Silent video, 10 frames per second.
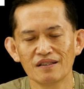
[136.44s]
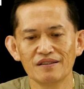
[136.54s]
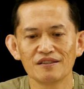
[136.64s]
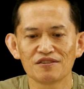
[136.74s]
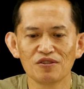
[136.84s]

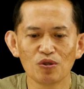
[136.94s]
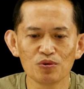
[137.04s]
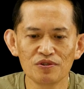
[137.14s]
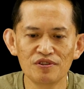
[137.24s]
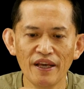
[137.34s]
there's no
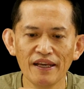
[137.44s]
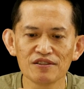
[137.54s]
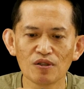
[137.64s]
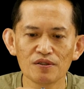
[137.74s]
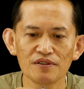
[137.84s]

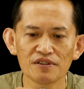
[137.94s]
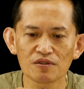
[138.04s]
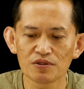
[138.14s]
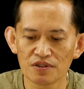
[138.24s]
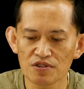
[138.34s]
dings on this,
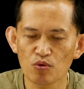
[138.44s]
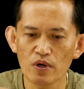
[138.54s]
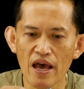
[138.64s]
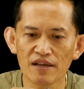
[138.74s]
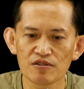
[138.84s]
because this is
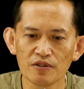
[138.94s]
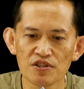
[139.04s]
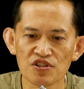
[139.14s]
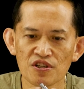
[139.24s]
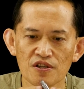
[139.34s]
where actually
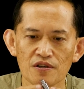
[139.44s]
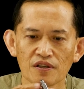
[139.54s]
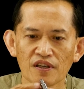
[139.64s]
shear